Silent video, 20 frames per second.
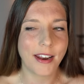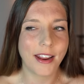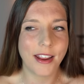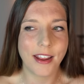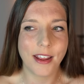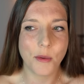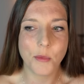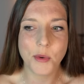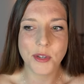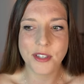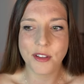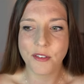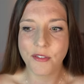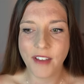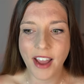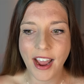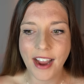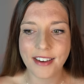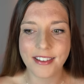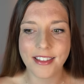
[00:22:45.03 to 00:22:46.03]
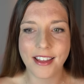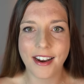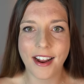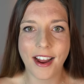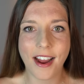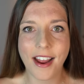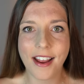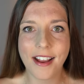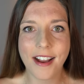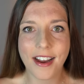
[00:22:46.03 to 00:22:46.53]
It was the fact that
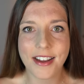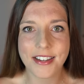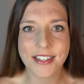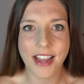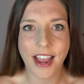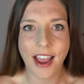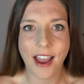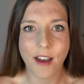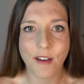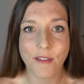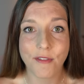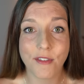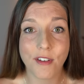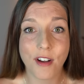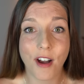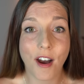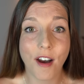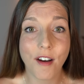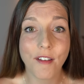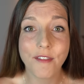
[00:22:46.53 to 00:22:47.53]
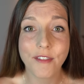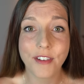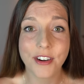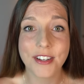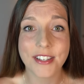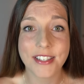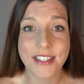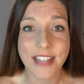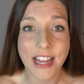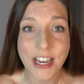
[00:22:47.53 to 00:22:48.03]
I got to have
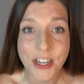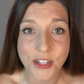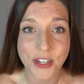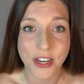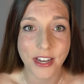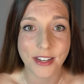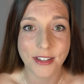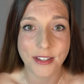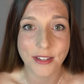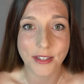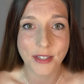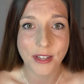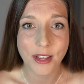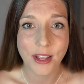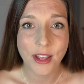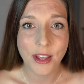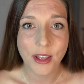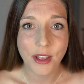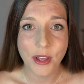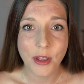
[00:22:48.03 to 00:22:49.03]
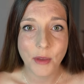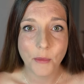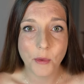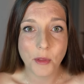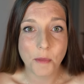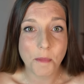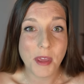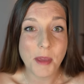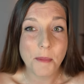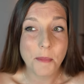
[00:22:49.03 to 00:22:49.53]
conversations
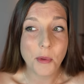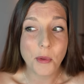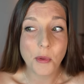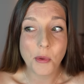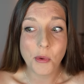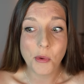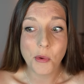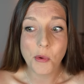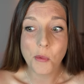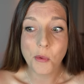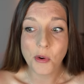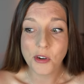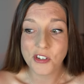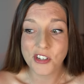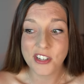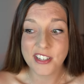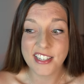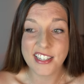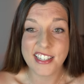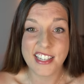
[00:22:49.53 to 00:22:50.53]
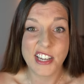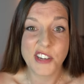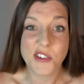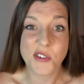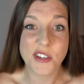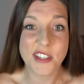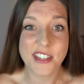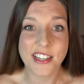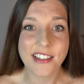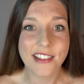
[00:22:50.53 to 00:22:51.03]
with people who were just as
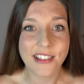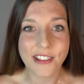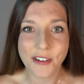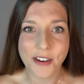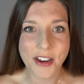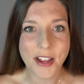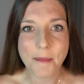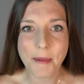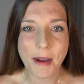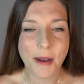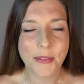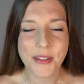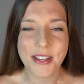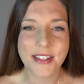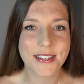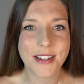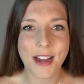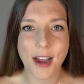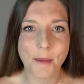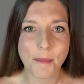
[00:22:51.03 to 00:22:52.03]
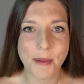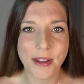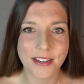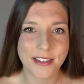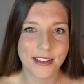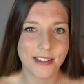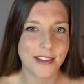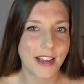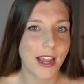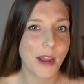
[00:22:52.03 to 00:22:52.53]
interested in learning about these
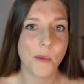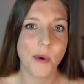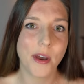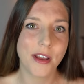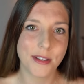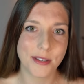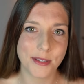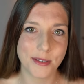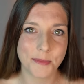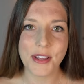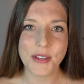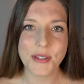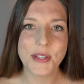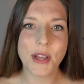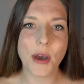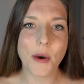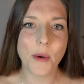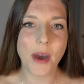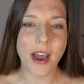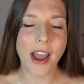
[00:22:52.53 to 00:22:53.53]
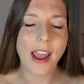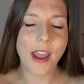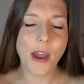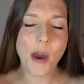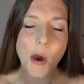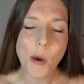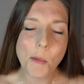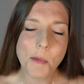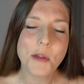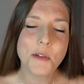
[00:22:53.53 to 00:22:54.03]
topics as I was. So I
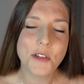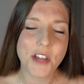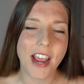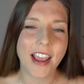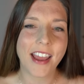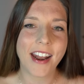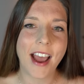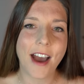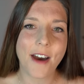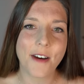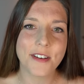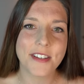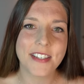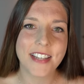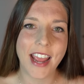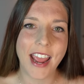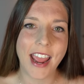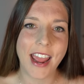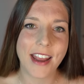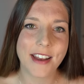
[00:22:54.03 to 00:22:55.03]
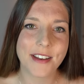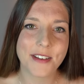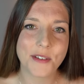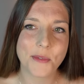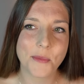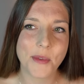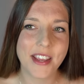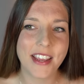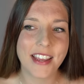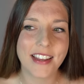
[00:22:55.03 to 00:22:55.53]
hope you check it out and
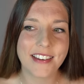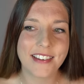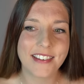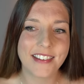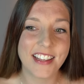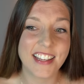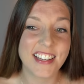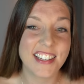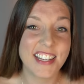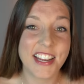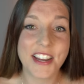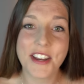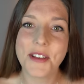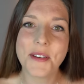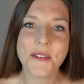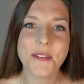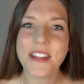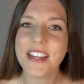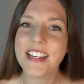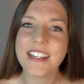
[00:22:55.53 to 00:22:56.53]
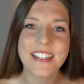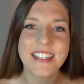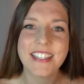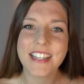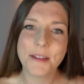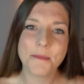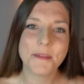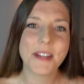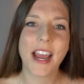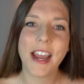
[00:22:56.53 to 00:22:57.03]
we can continue these
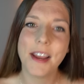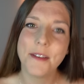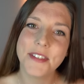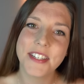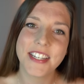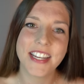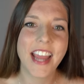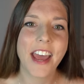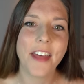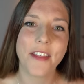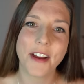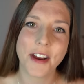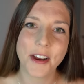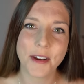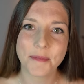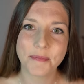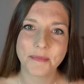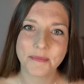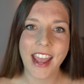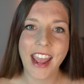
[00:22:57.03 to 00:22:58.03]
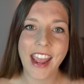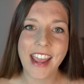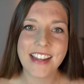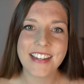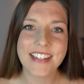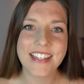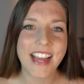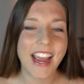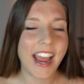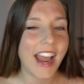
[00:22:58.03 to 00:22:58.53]
deep dives together.
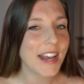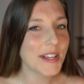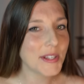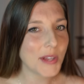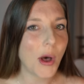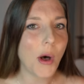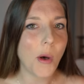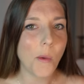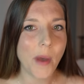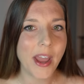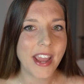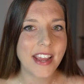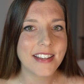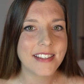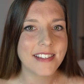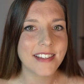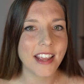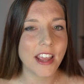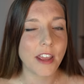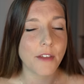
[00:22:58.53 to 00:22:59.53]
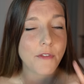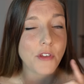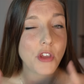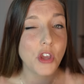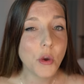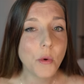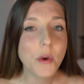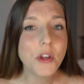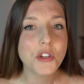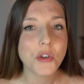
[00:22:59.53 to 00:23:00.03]
And as always, if
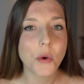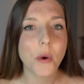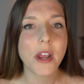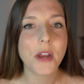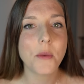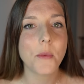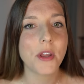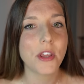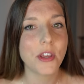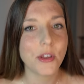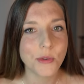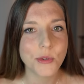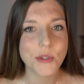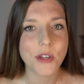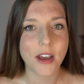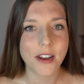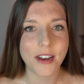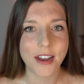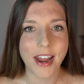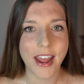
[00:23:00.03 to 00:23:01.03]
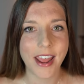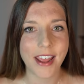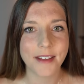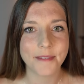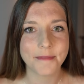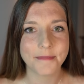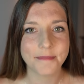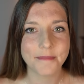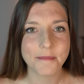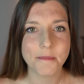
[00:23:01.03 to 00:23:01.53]
you enjoyed what you saw today,
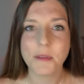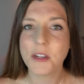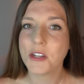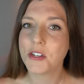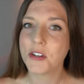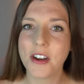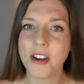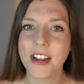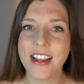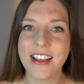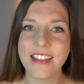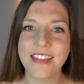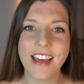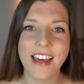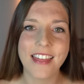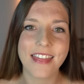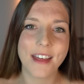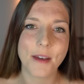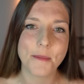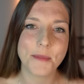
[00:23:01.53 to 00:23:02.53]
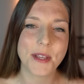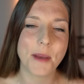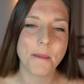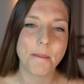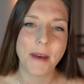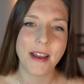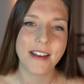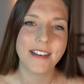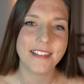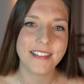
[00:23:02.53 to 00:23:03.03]
be to hit that thumbs up
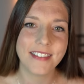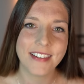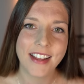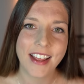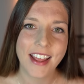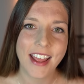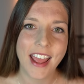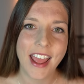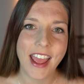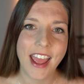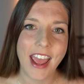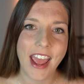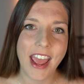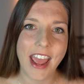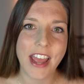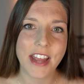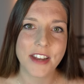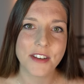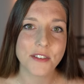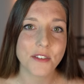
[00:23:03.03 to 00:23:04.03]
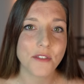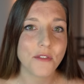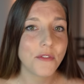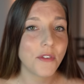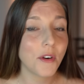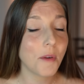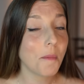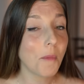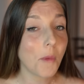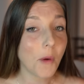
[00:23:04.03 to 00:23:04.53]
button and
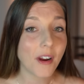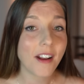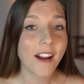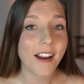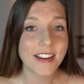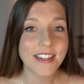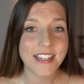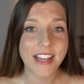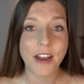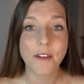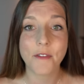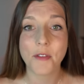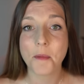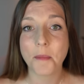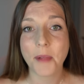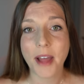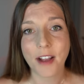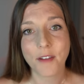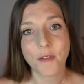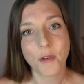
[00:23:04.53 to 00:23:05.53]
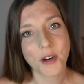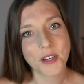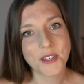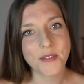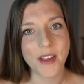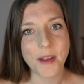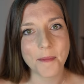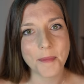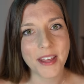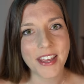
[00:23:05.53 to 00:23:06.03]
for more content from the Black Forest
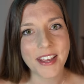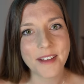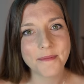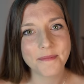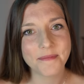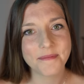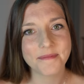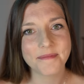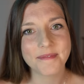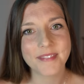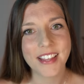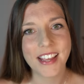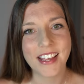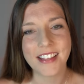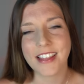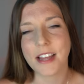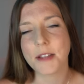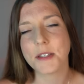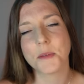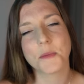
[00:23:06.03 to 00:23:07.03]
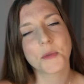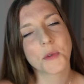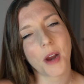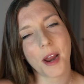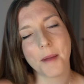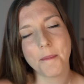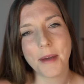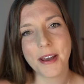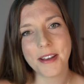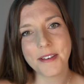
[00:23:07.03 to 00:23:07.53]
family, hit that
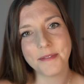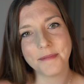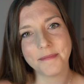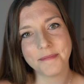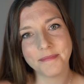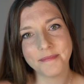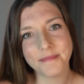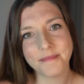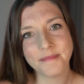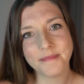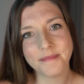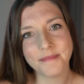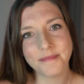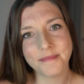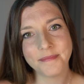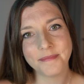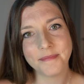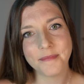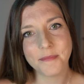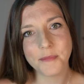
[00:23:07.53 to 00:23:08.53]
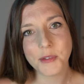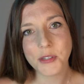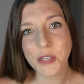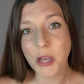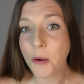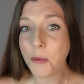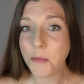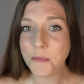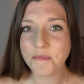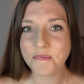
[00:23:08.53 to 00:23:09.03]
subscribe button.
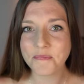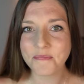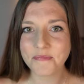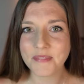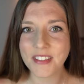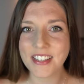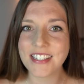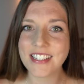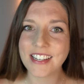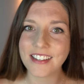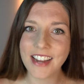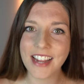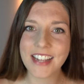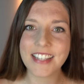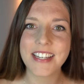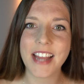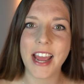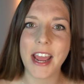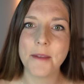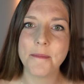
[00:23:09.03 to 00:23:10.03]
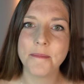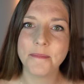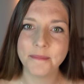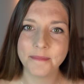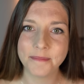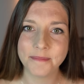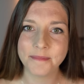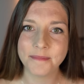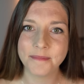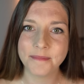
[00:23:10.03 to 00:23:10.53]
So, until next time,
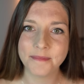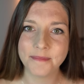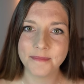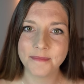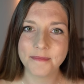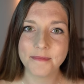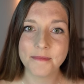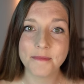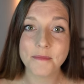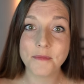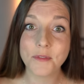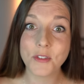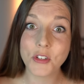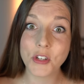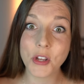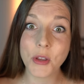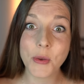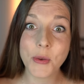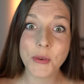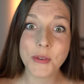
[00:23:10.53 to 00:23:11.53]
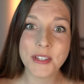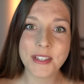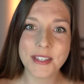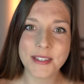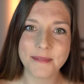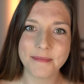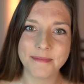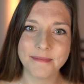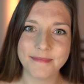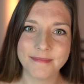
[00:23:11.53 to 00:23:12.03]
cheers!